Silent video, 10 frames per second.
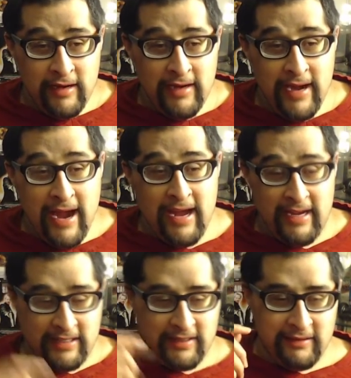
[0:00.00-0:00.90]

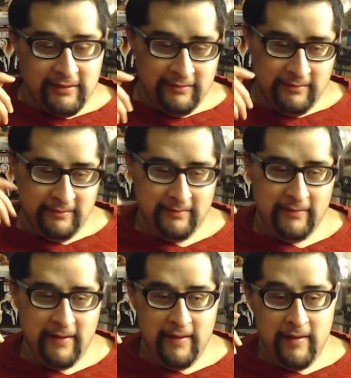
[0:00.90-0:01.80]
Yes
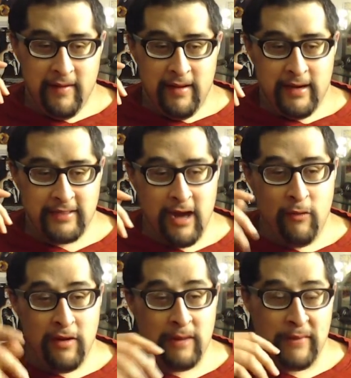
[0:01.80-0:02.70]
because I
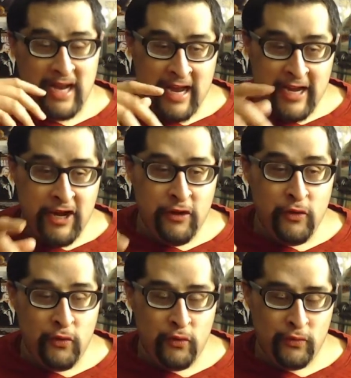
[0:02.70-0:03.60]
want to be like
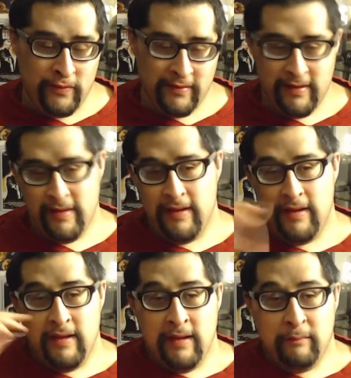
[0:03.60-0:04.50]
you.
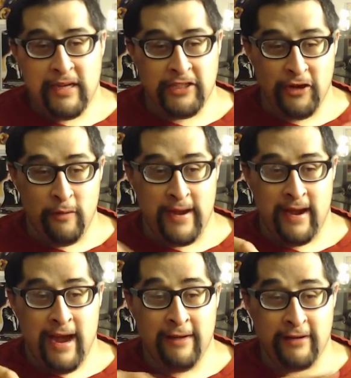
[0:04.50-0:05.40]
But show me
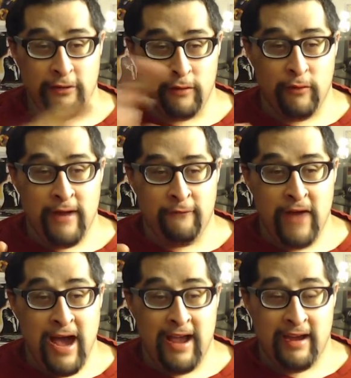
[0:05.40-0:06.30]
how to do a red
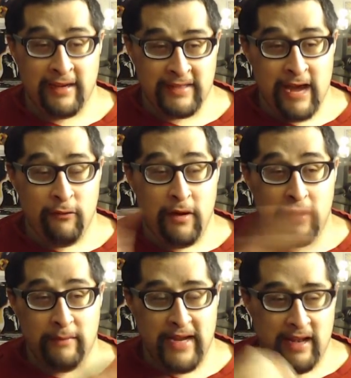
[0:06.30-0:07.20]
fire, because I want
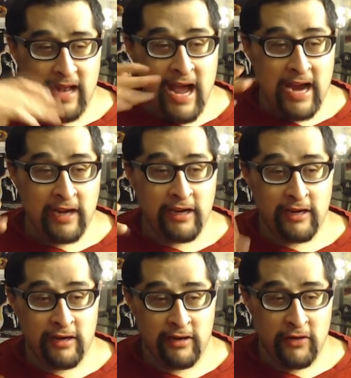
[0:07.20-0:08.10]
to be like
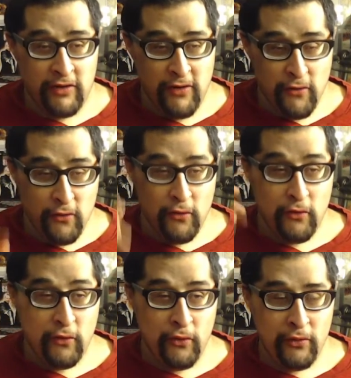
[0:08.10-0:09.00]

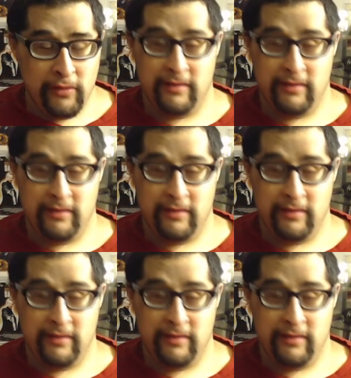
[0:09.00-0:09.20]
you.